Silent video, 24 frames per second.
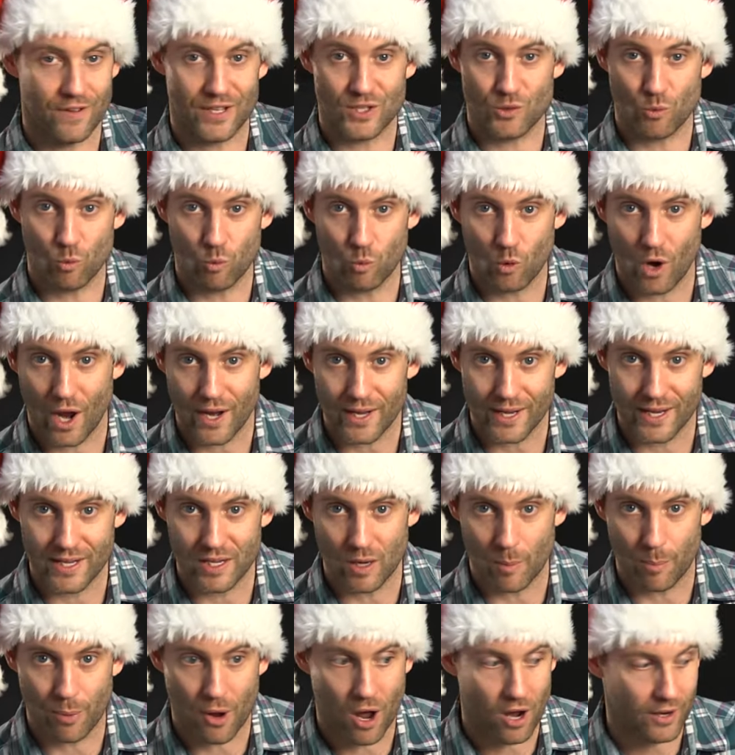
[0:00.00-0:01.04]
fits right in
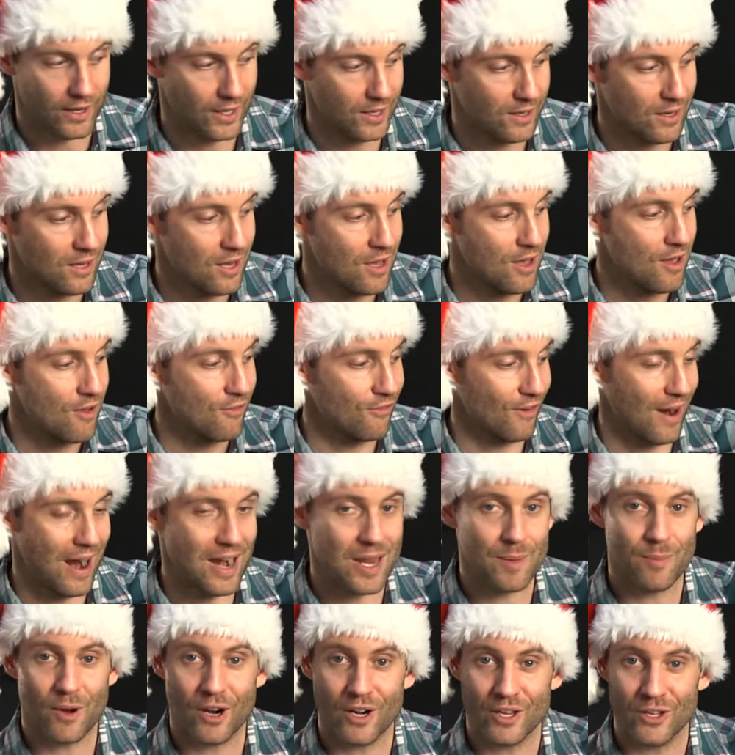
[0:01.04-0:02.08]
your pocket. For
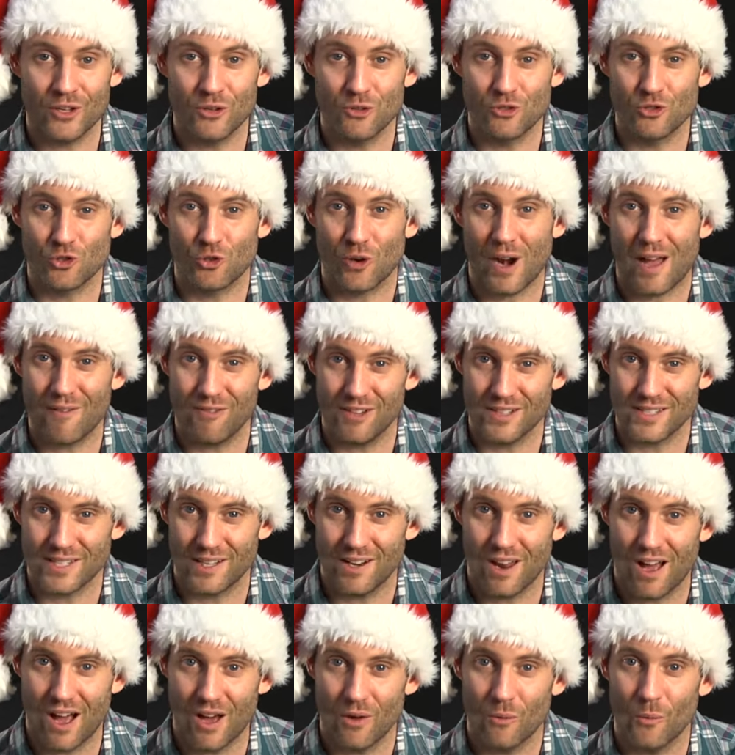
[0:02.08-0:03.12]
anybody who travels a
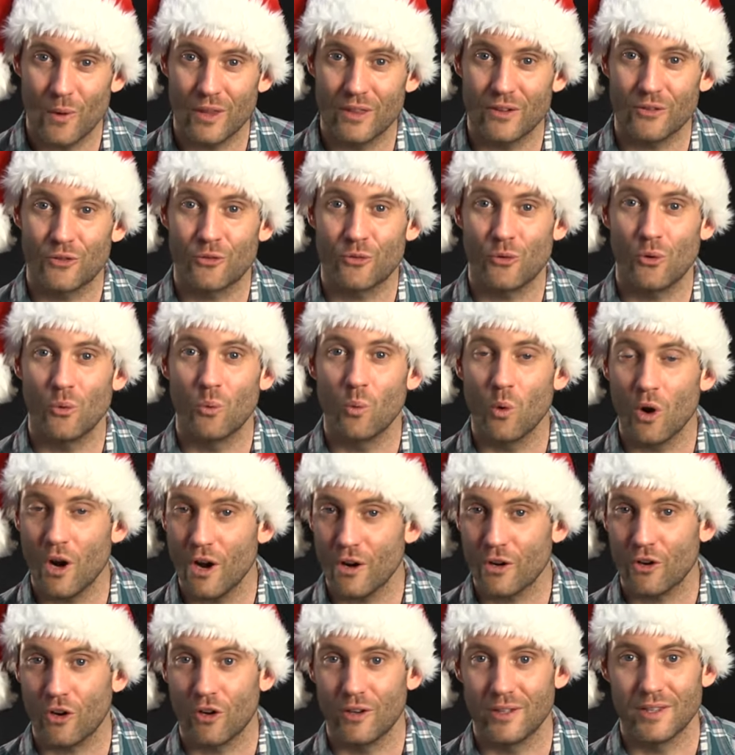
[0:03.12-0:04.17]
lot, whether through
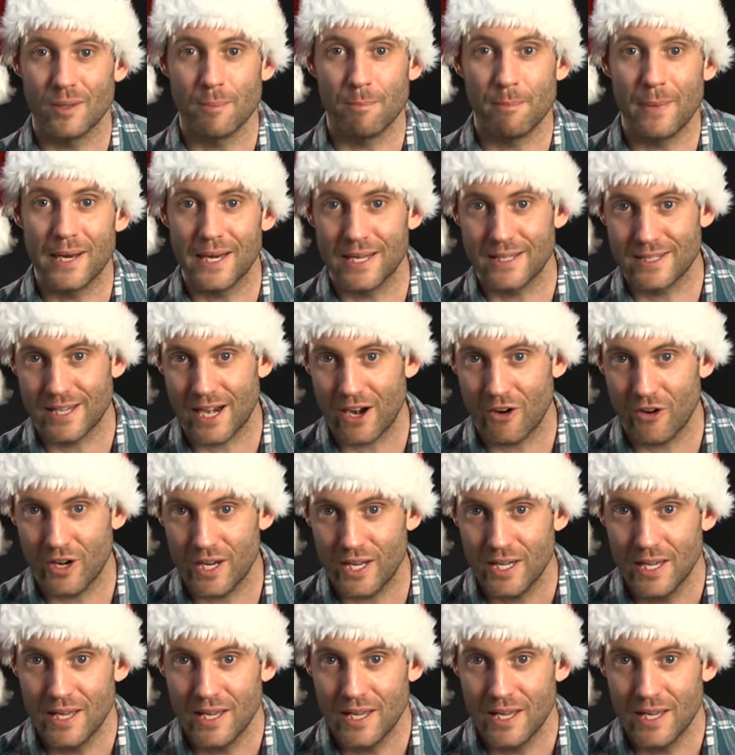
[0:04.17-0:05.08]
work or in the military,